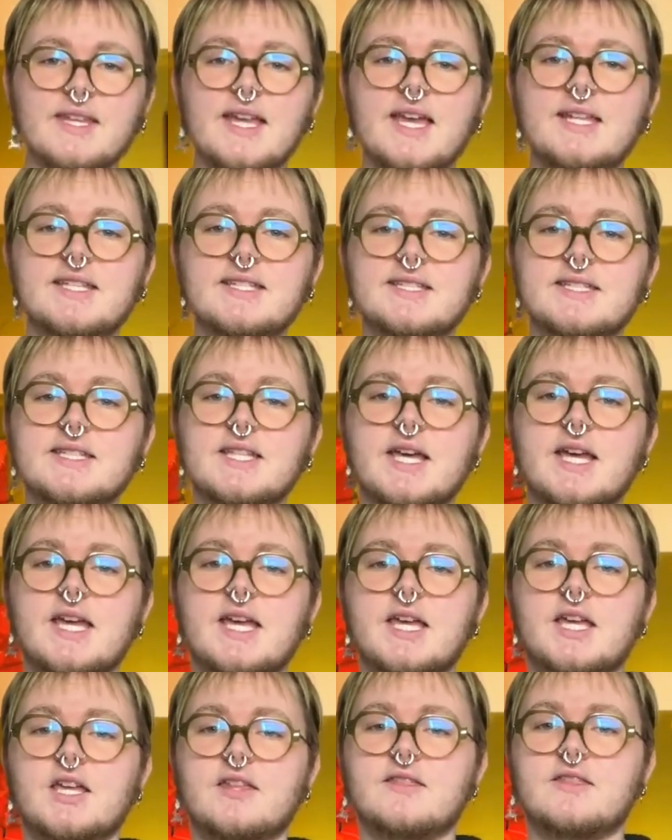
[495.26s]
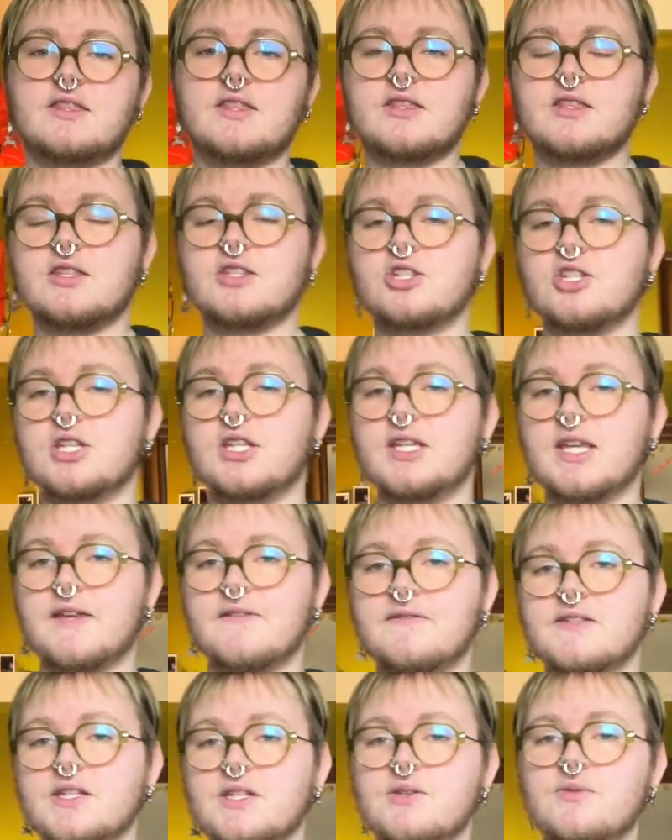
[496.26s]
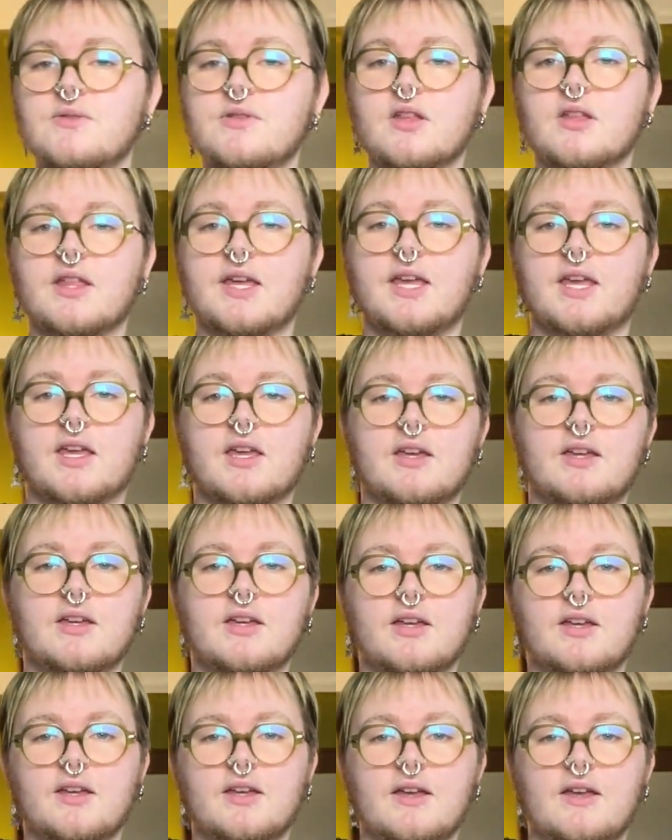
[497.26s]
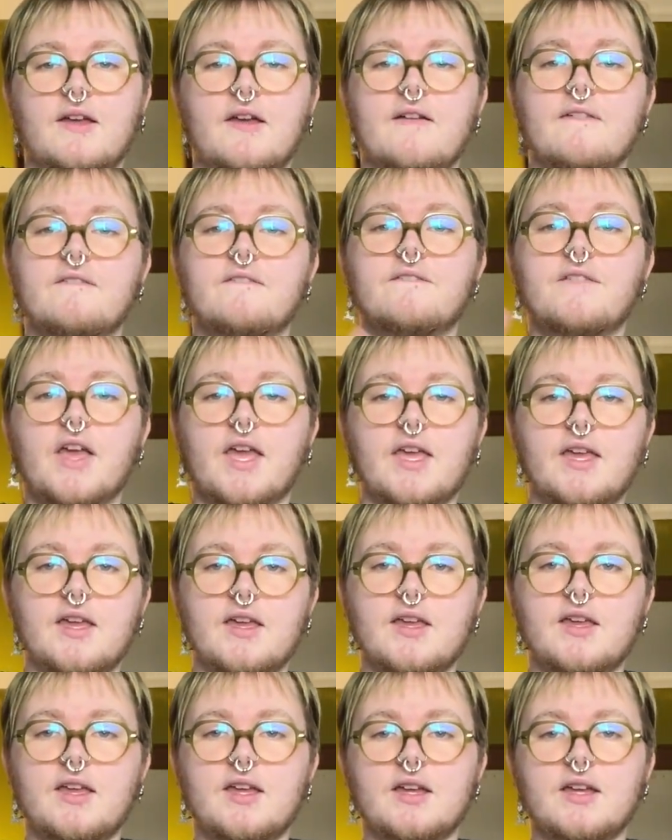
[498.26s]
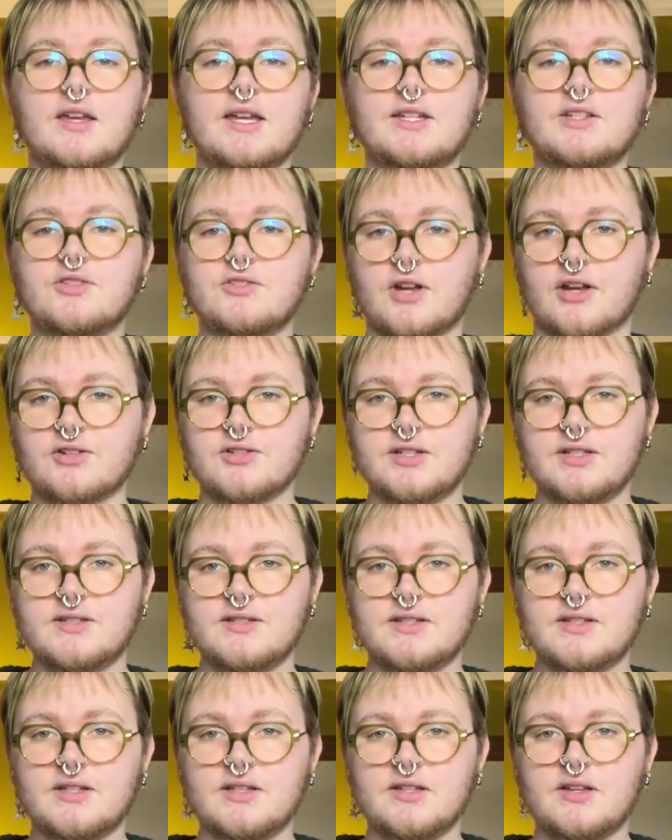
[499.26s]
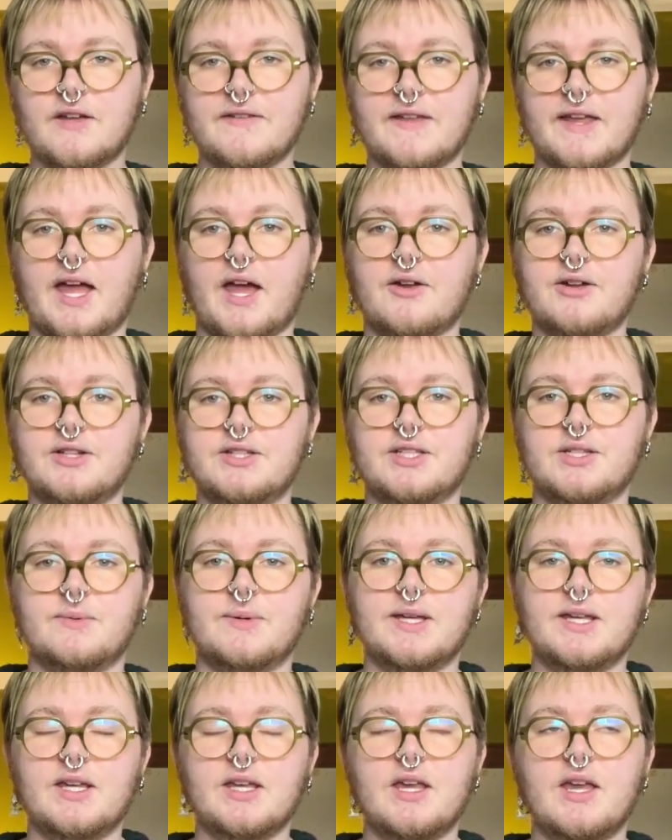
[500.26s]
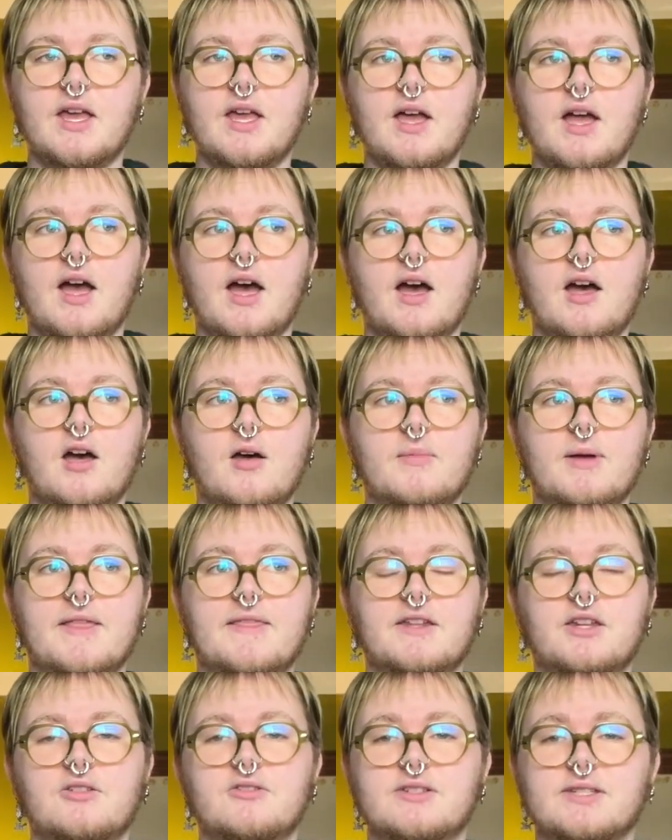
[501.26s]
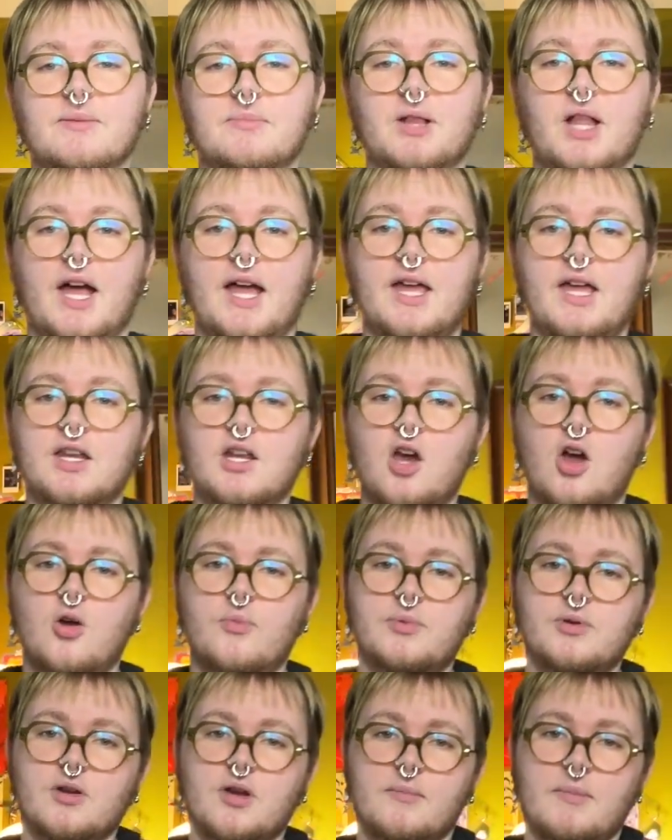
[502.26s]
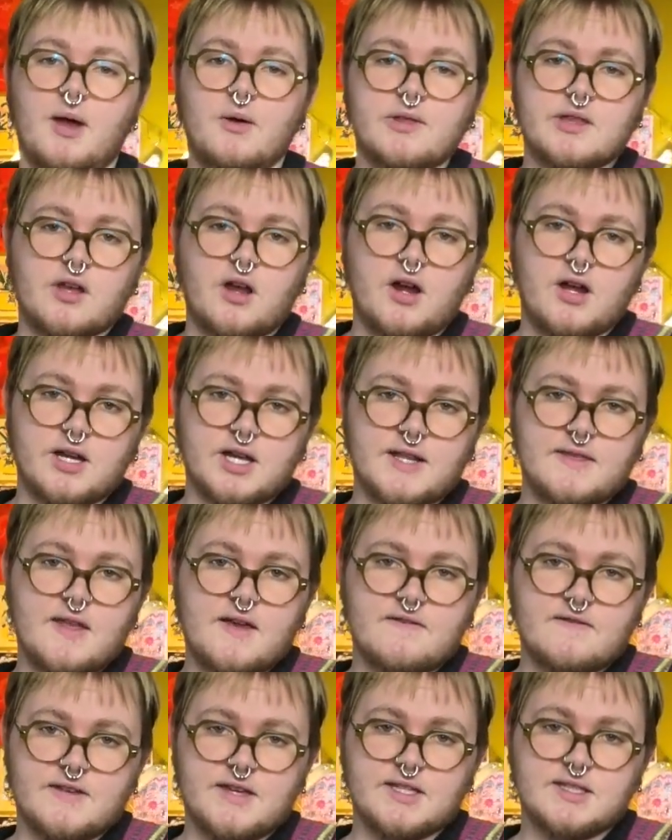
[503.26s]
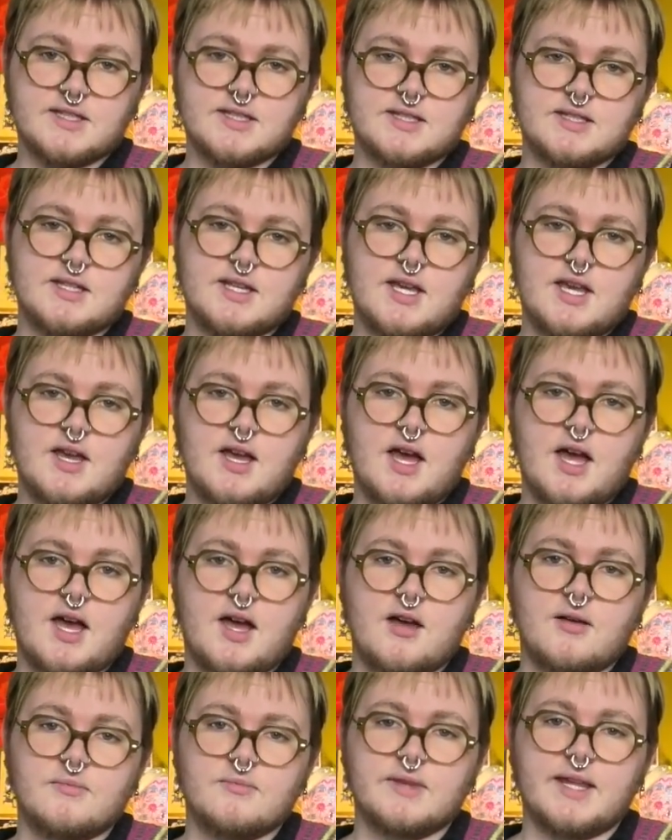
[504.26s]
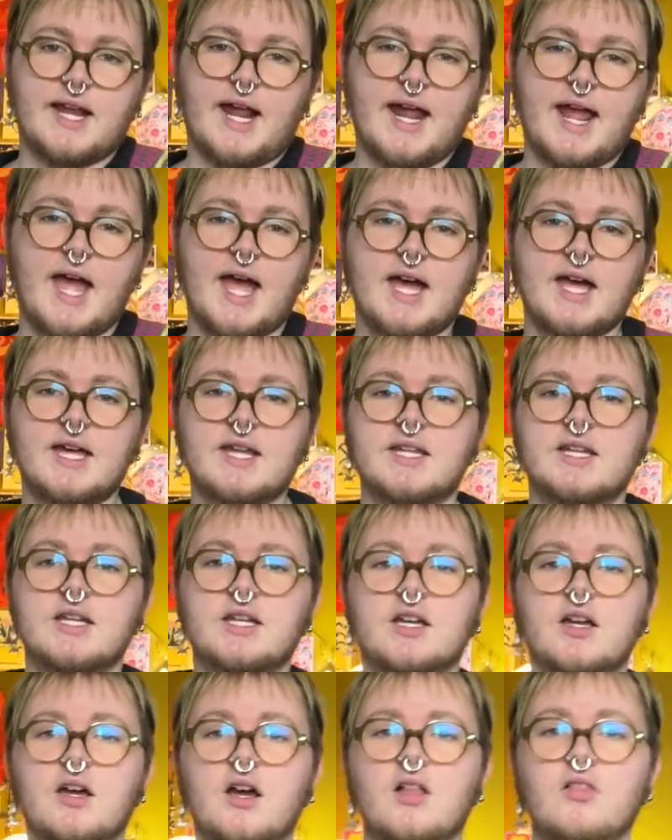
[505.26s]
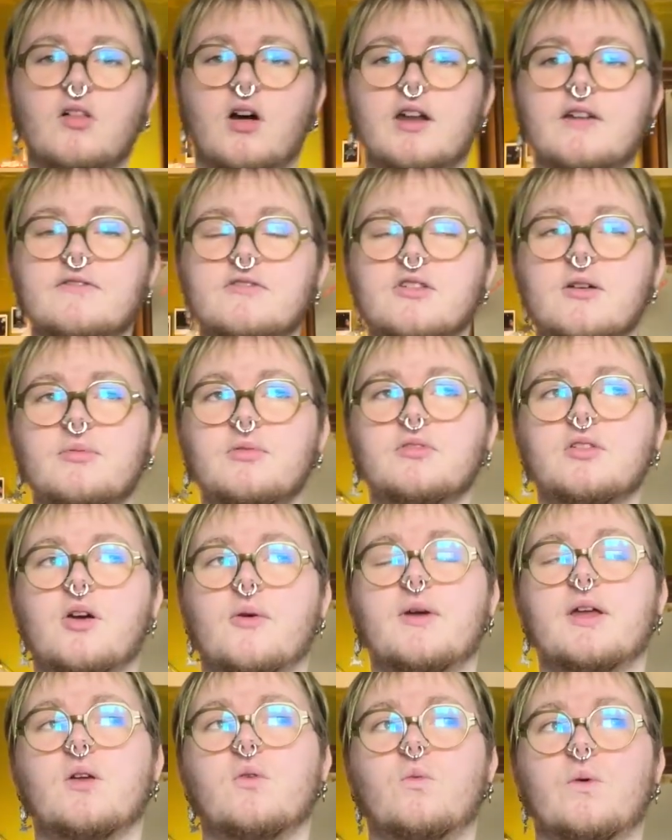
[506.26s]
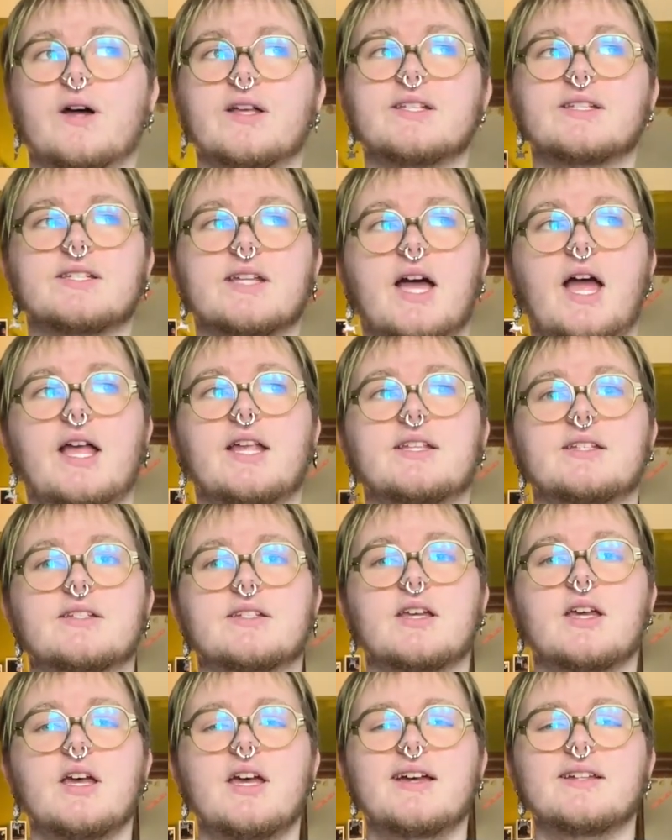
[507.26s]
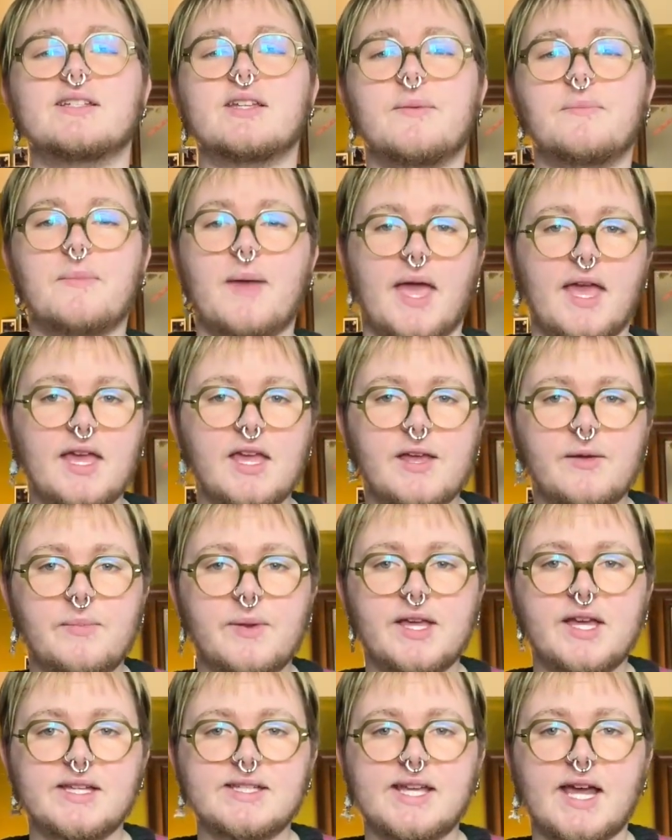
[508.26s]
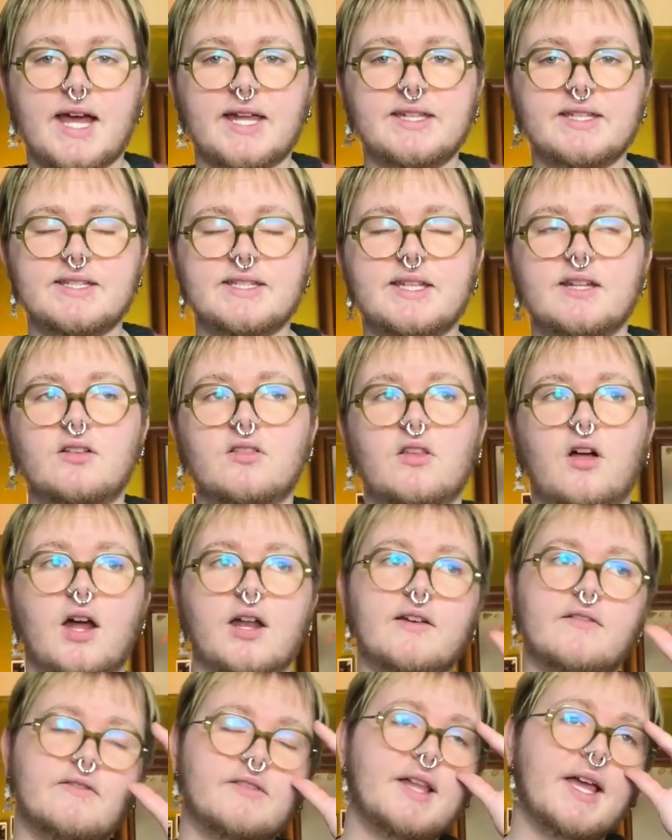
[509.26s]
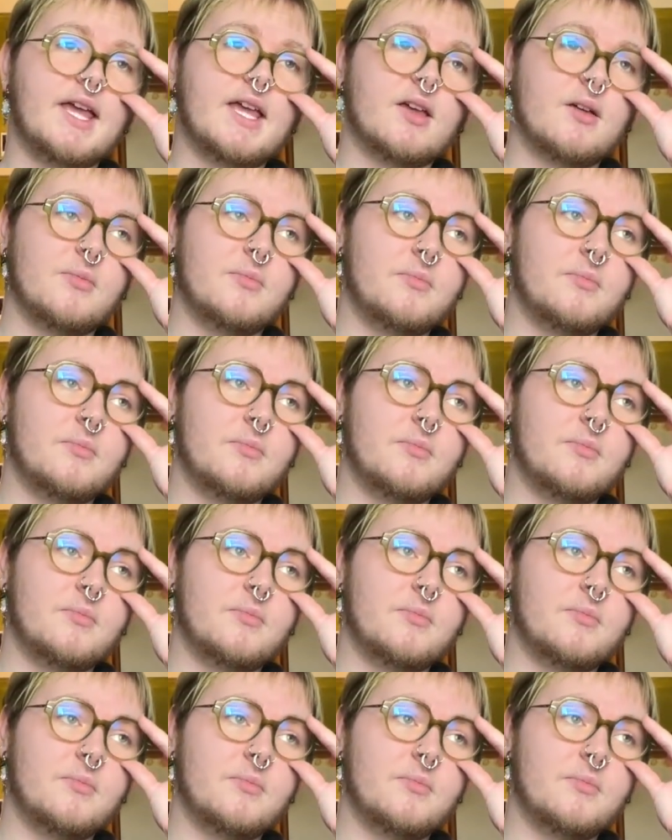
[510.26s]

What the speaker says: it's like she gives you the like vague instructions on like how to do it, and then you just apply it and hope you come out with a cardigan that fits. Like I had a lot of trouble knowing what size to make because I hadn't seen a lot of like